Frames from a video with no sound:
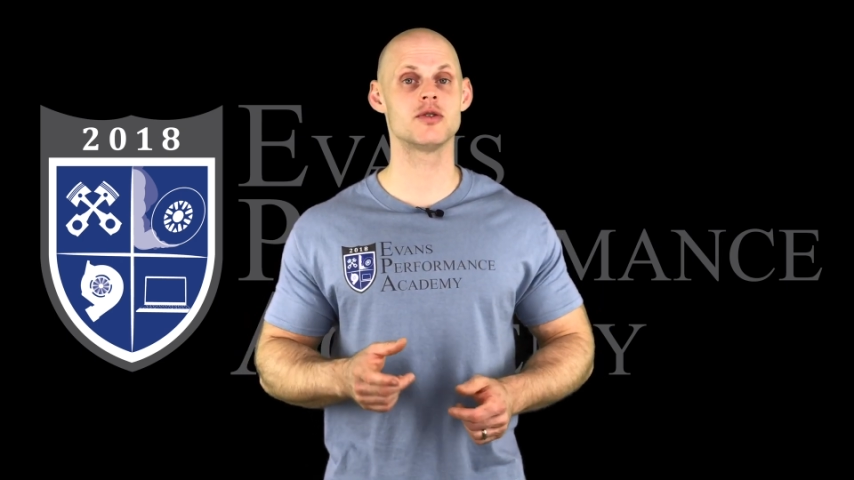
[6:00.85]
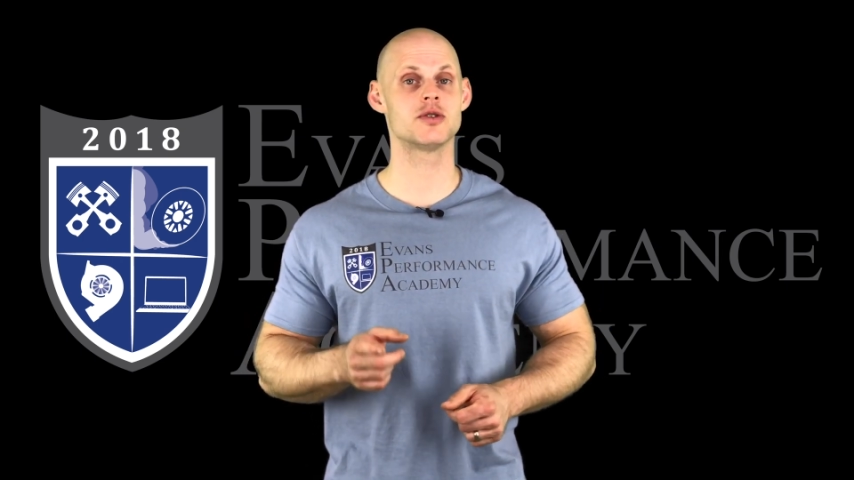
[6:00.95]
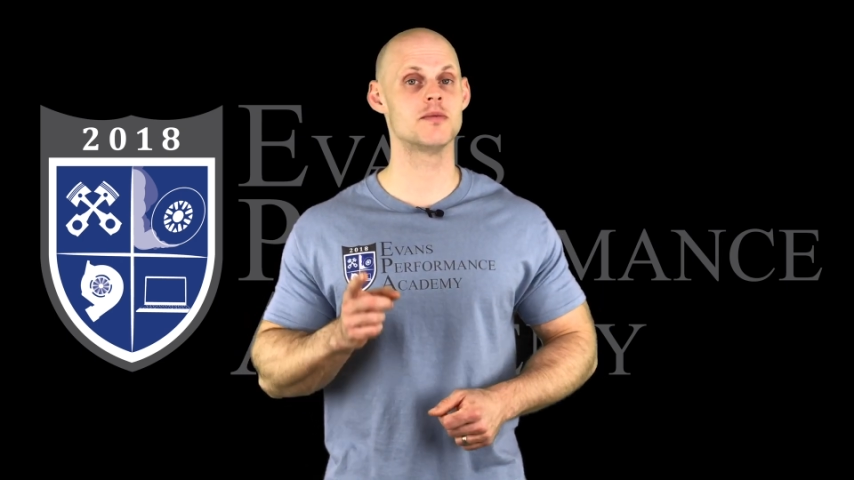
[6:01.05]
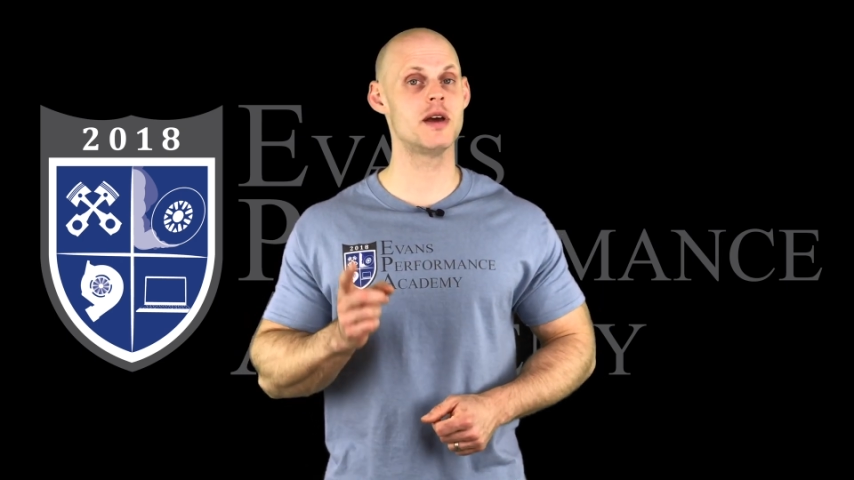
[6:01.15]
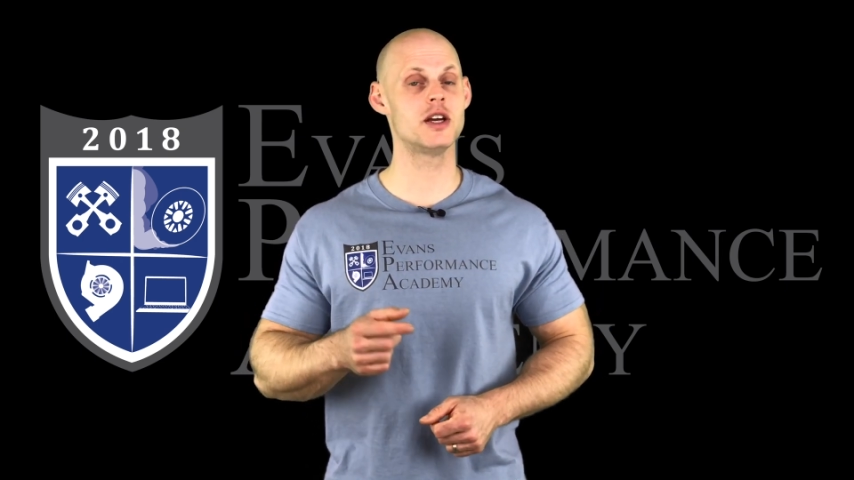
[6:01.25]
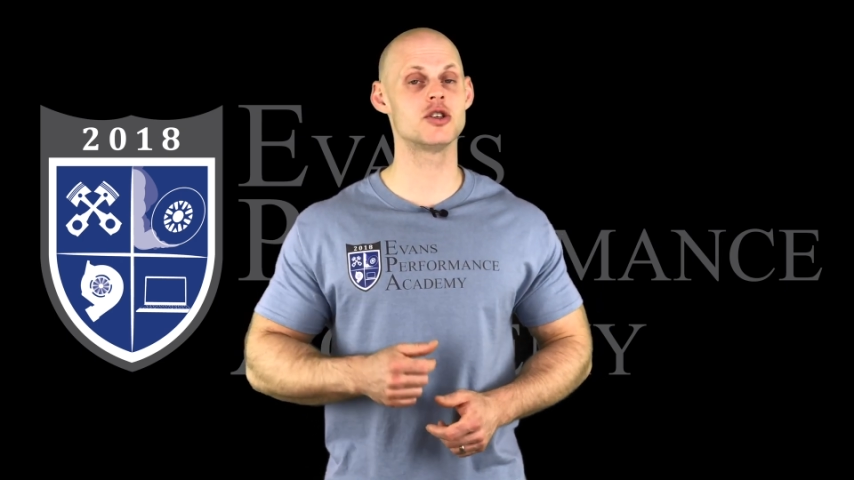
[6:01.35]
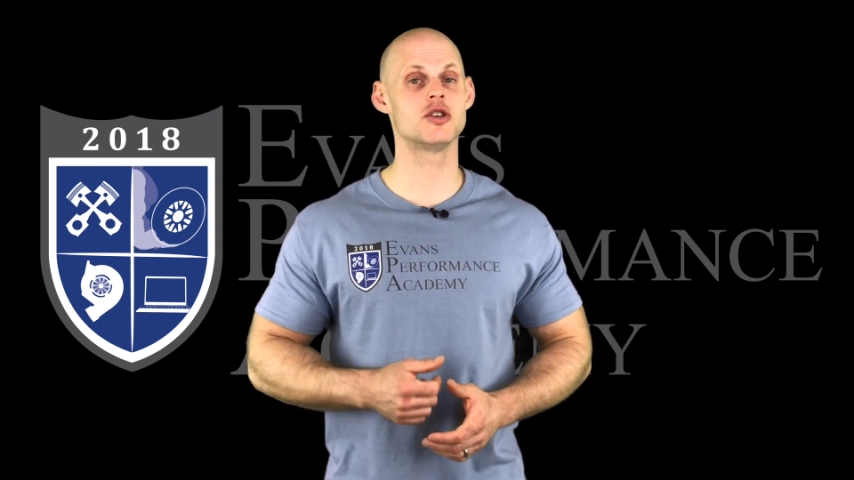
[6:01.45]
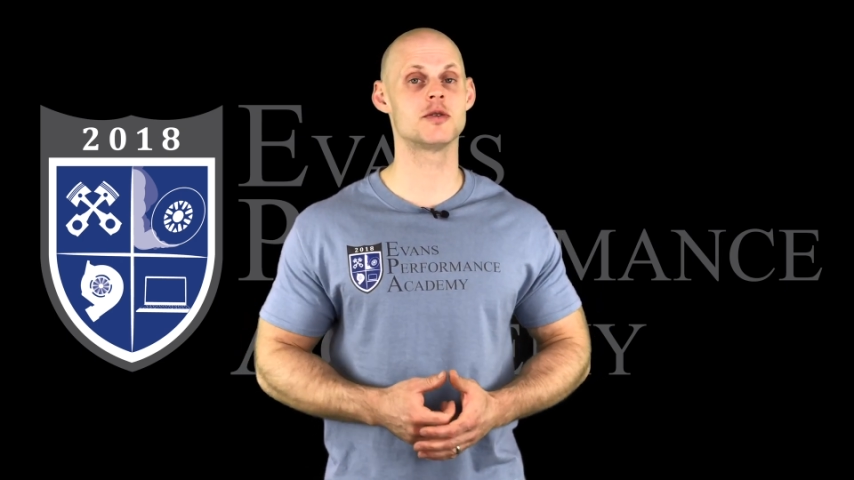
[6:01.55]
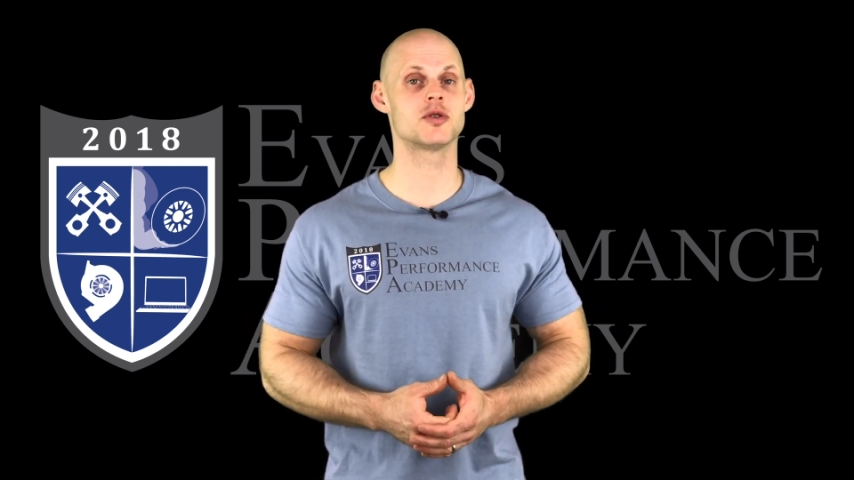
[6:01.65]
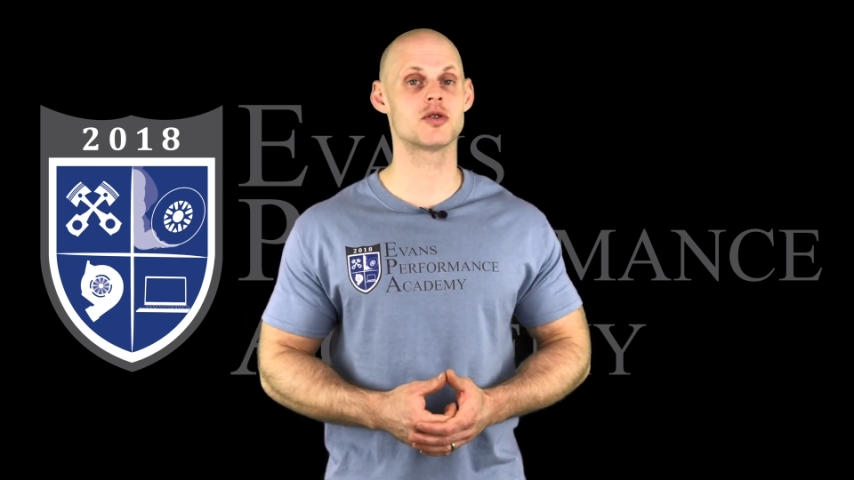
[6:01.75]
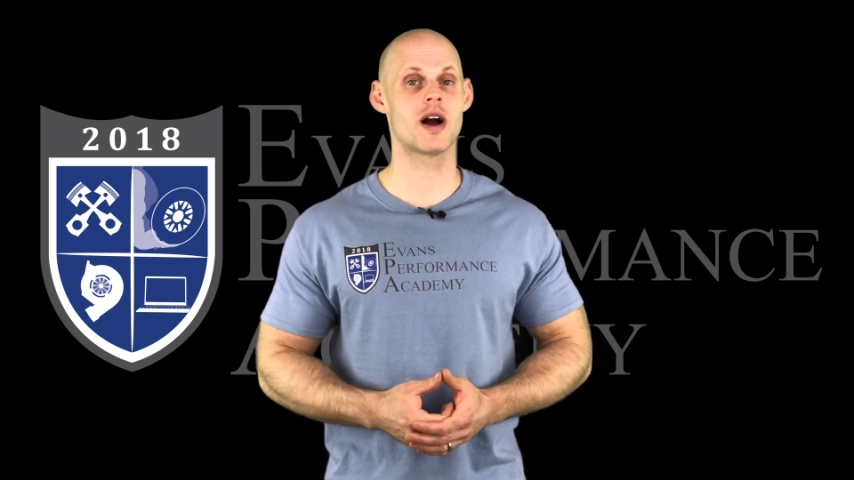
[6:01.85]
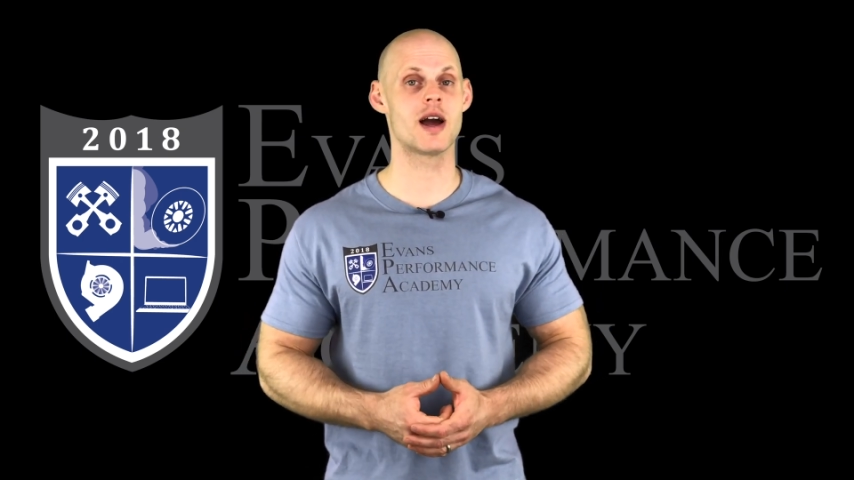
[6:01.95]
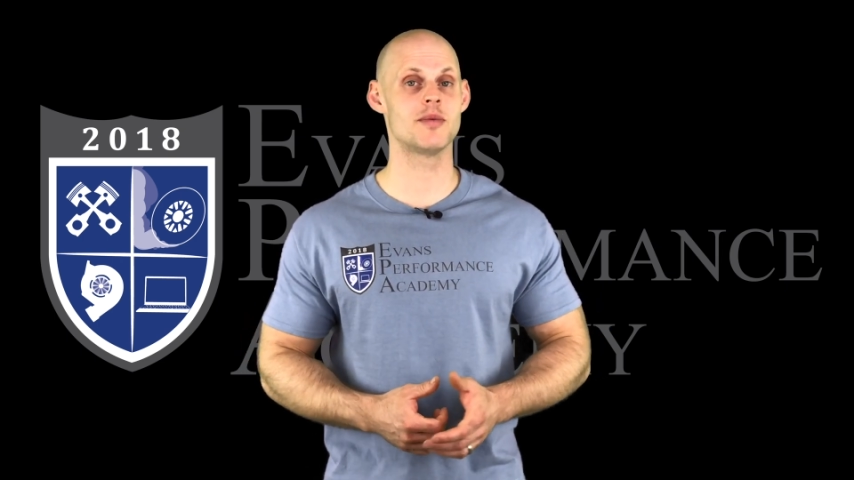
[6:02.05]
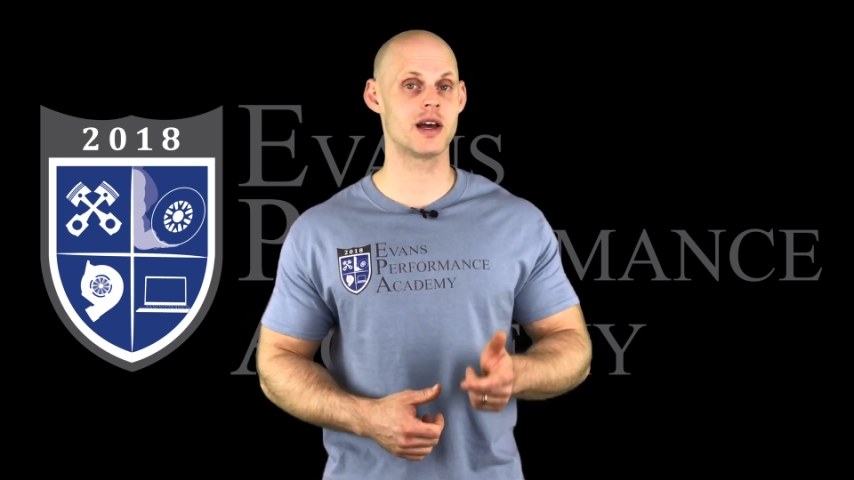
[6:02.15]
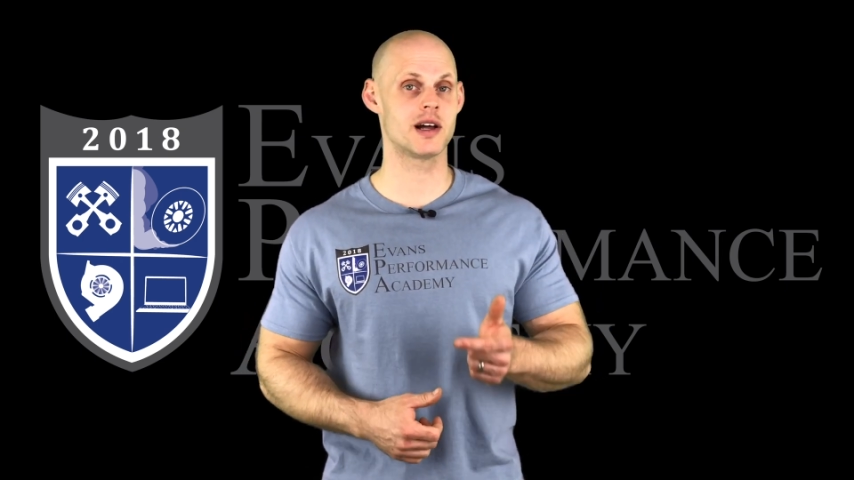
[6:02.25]
So make sure you
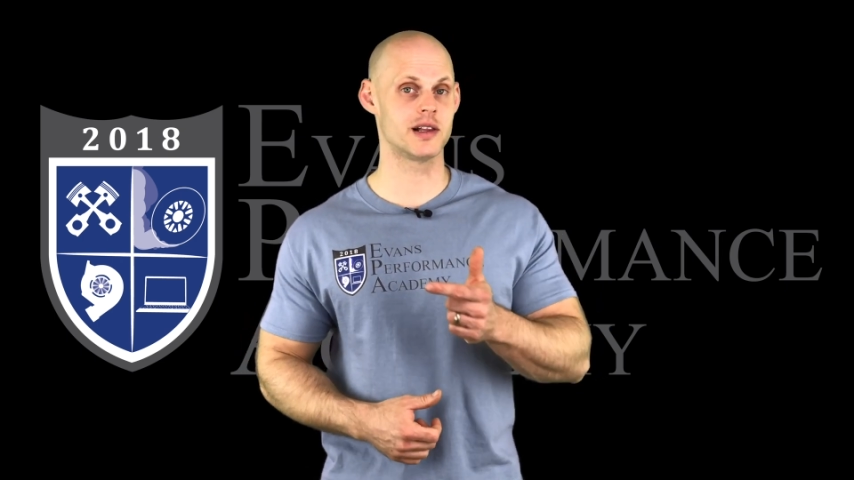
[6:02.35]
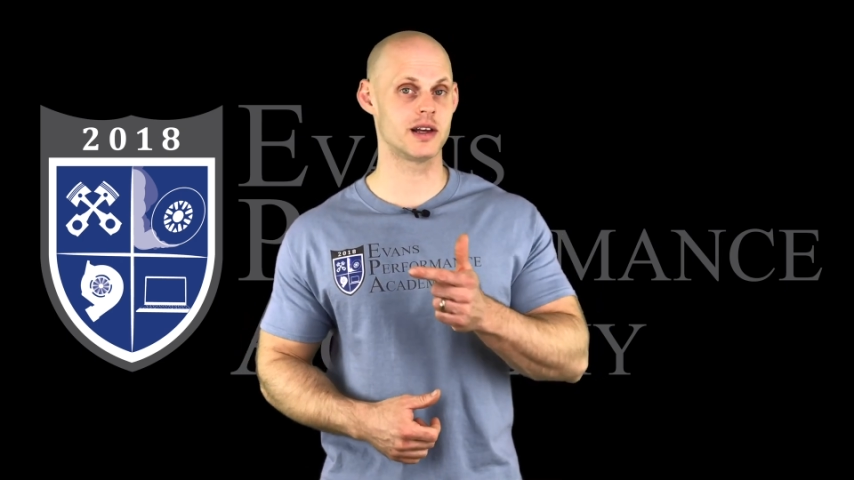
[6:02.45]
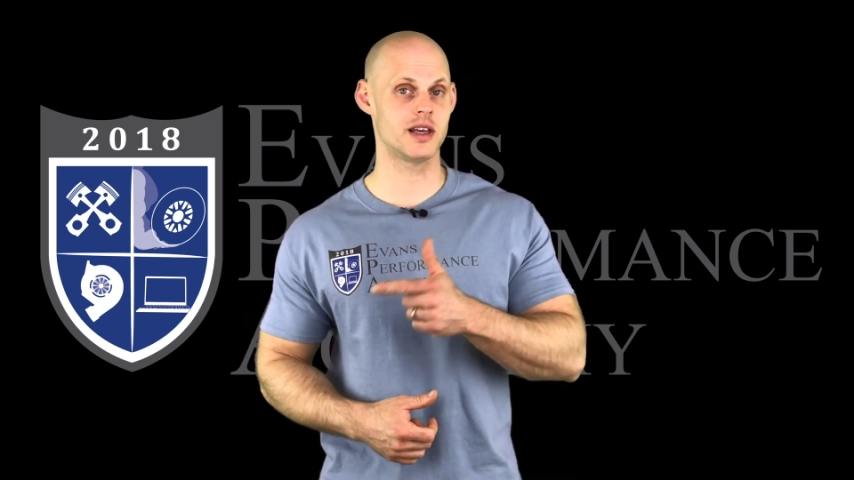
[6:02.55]
subscribe and click